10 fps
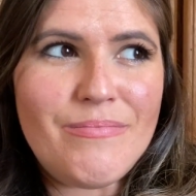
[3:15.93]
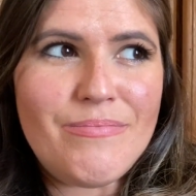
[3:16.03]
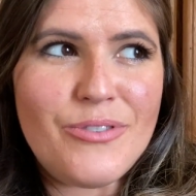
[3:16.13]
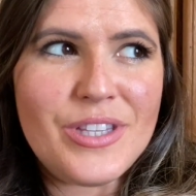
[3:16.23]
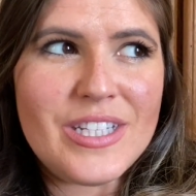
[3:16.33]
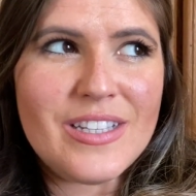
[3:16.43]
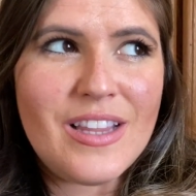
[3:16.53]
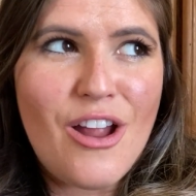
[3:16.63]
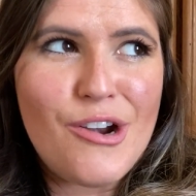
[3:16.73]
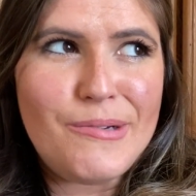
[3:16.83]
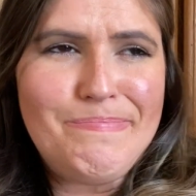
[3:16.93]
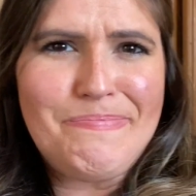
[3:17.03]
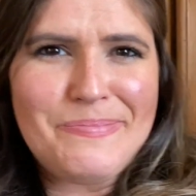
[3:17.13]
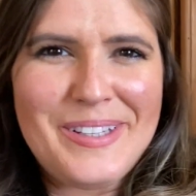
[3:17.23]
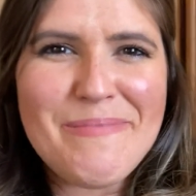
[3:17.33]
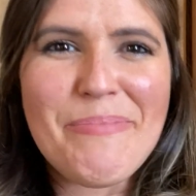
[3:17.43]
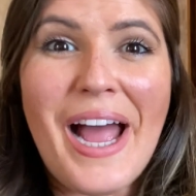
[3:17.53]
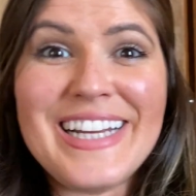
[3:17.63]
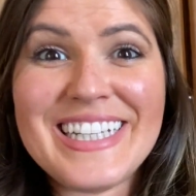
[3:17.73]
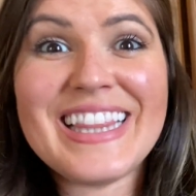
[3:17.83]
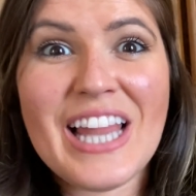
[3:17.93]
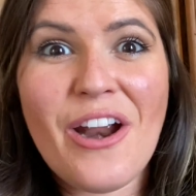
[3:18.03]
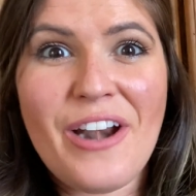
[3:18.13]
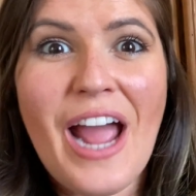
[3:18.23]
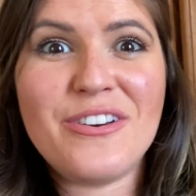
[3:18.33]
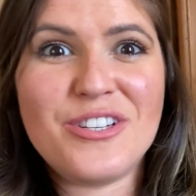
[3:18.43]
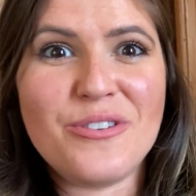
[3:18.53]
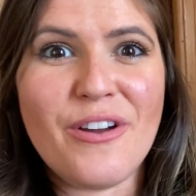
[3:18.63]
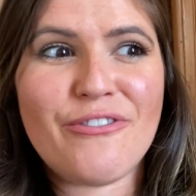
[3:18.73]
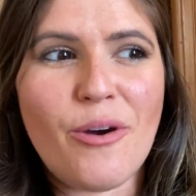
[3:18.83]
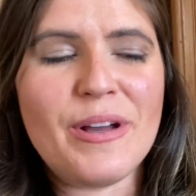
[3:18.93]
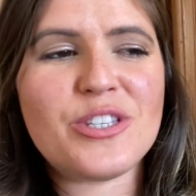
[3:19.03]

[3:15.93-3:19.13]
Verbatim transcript: really did learn, but I did learn how to do it from it.